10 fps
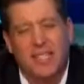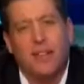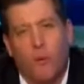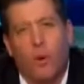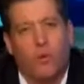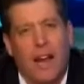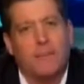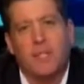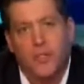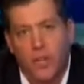64
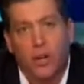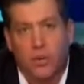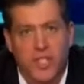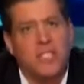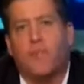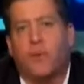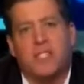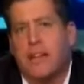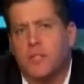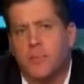grams of sugar or
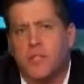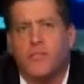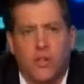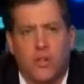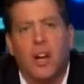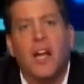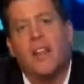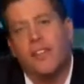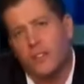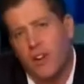64 tablespoons of sugar.
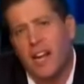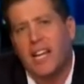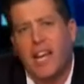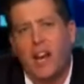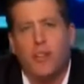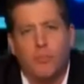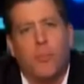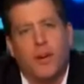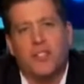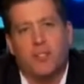They're trying to get other
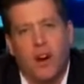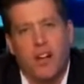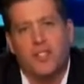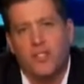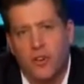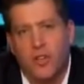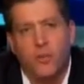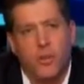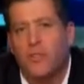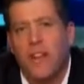points across to show
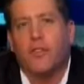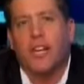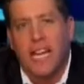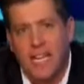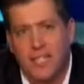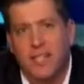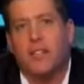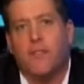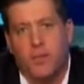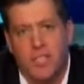you'd never eat
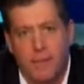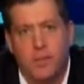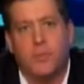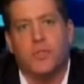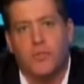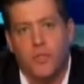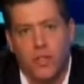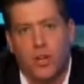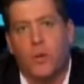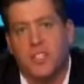64 tablespoons of
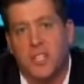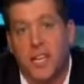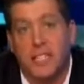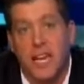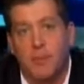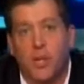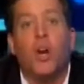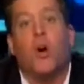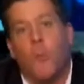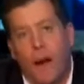sugar while sitting at a
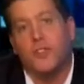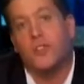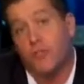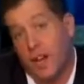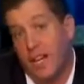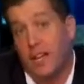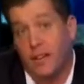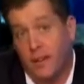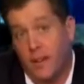table. Why would you drink it?